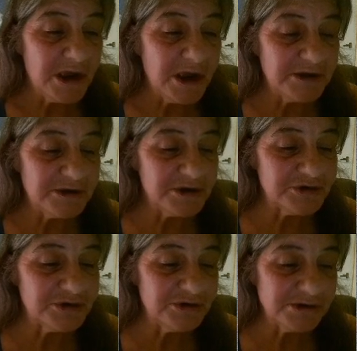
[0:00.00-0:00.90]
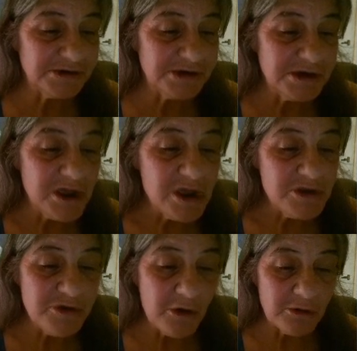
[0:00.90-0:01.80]
Additionally,
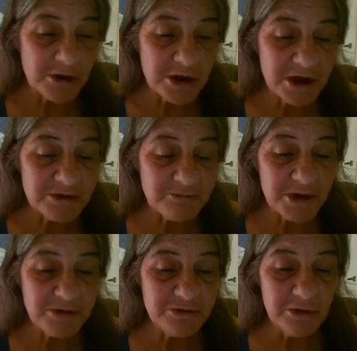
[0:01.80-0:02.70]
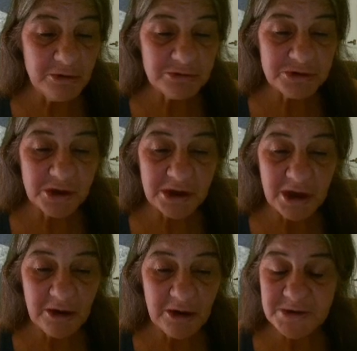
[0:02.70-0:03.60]
yoga has been known to
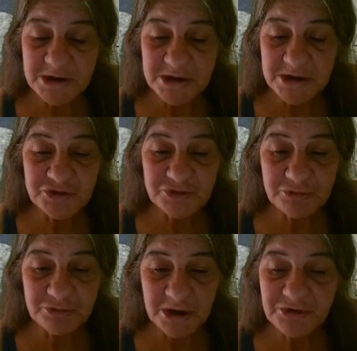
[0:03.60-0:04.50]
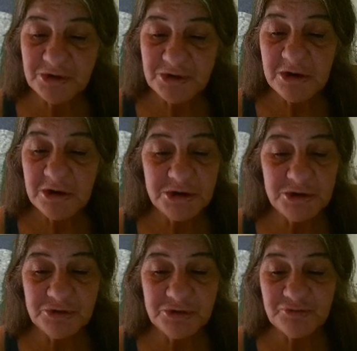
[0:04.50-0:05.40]
help ease stress,
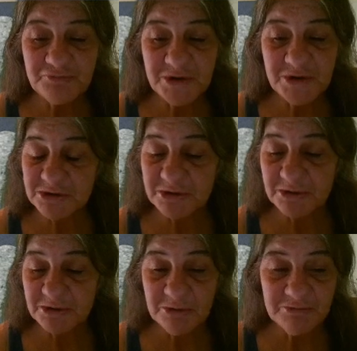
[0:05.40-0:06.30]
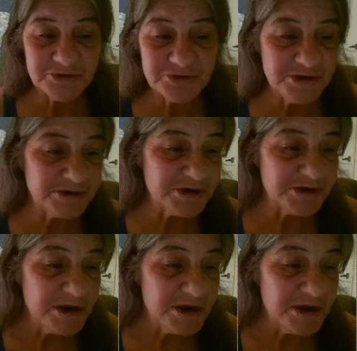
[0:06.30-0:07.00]
reduce feelings of nervousness,